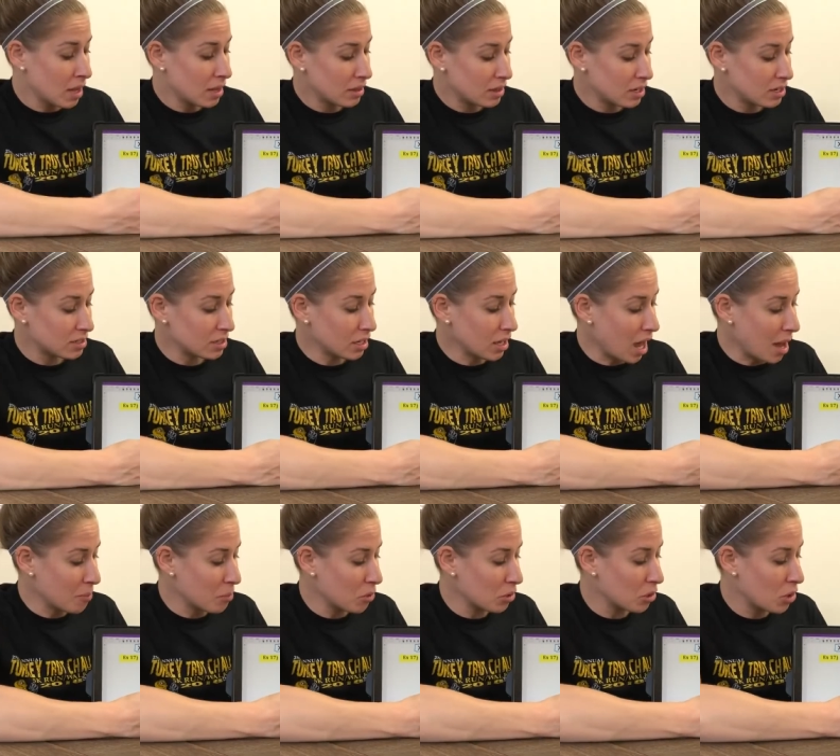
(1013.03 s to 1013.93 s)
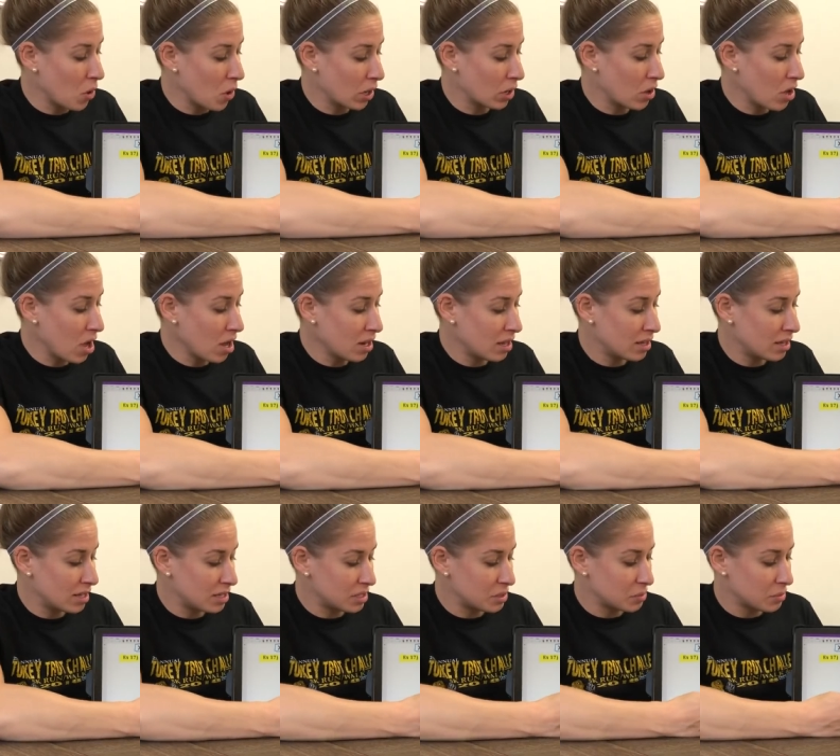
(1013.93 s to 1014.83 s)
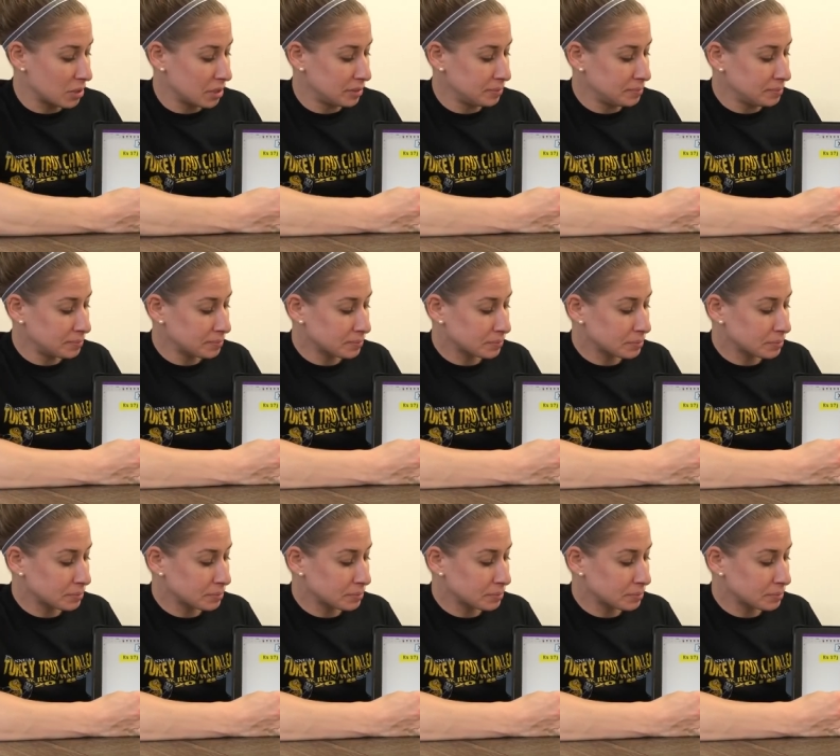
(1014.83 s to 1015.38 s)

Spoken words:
There's a lot more going on in this one,